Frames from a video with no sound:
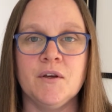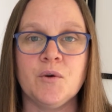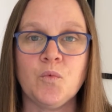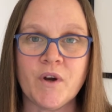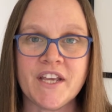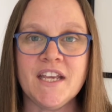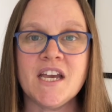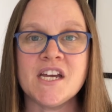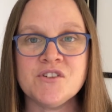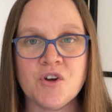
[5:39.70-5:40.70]
We
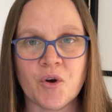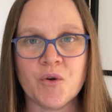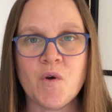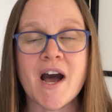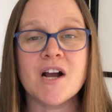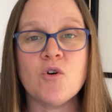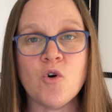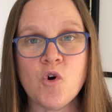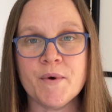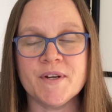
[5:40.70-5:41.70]
and go are
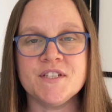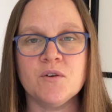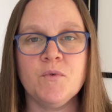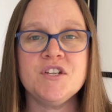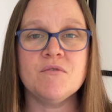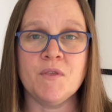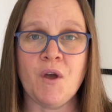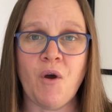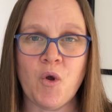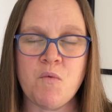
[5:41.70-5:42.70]
core words which are on
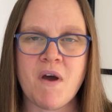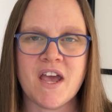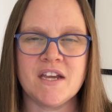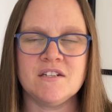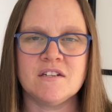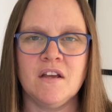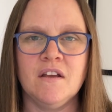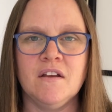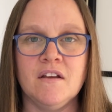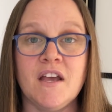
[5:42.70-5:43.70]
the home page,
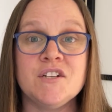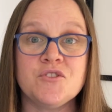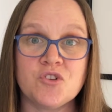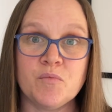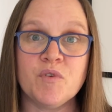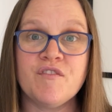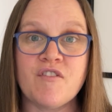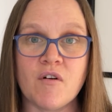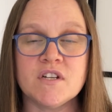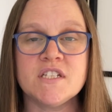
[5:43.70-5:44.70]
and Sherbrooke
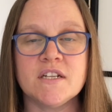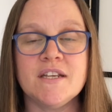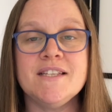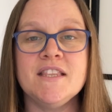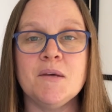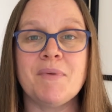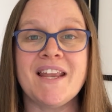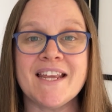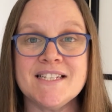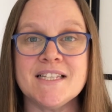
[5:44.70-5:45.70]
Forest is in the
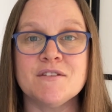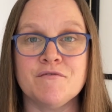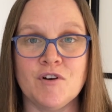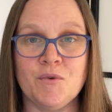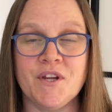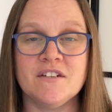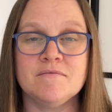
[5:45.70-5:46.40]
Places folder.